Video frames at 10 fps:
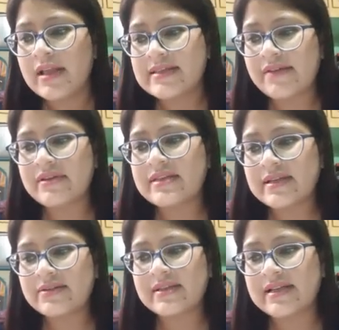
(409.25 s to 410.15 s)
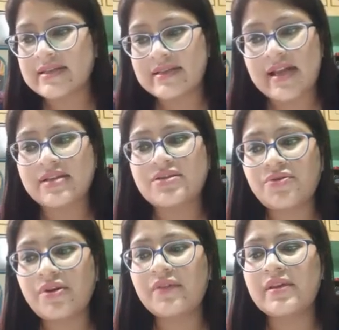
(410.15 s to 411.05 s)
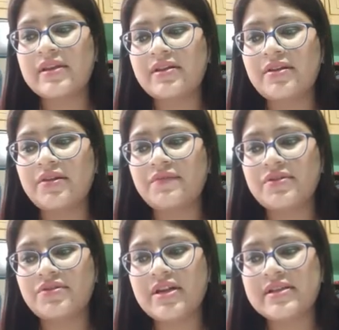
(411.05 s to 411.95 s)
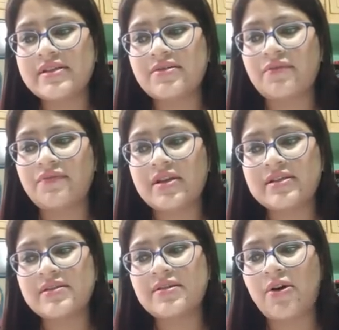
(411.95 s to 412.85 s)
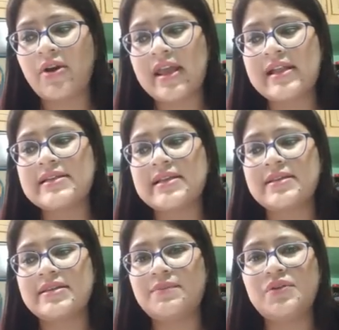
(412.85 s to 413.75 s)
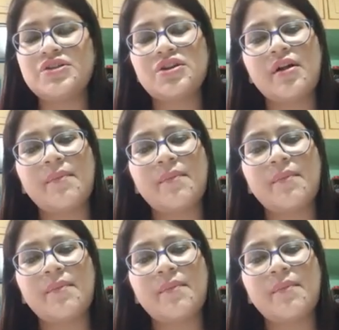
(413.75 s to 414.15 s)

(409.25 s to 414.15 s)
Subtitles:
70 degrees Celsius and storing within the refrigerators or freezers or held at a temperature